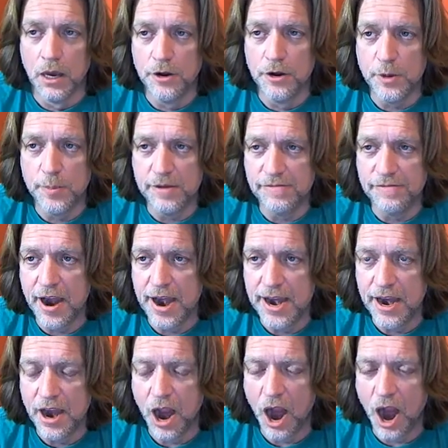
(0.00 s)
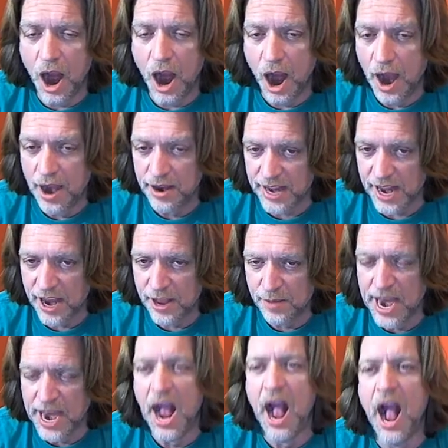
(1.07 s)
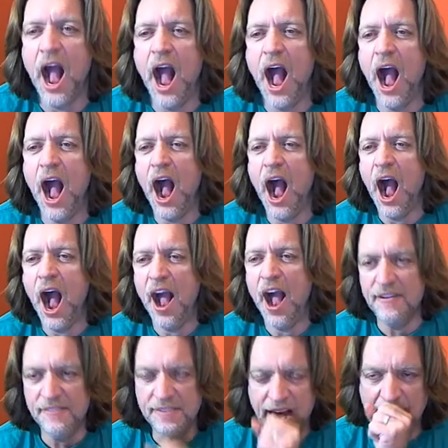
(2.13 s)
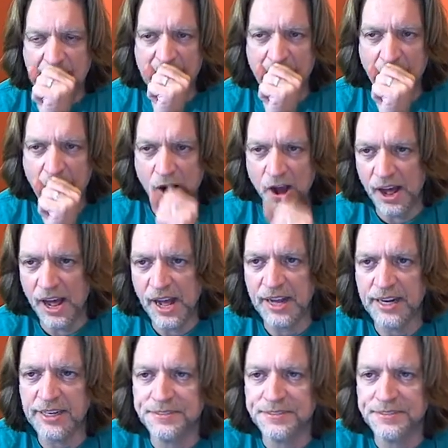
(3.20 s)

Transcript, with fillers: Should be very, oh, excuse me, very cool.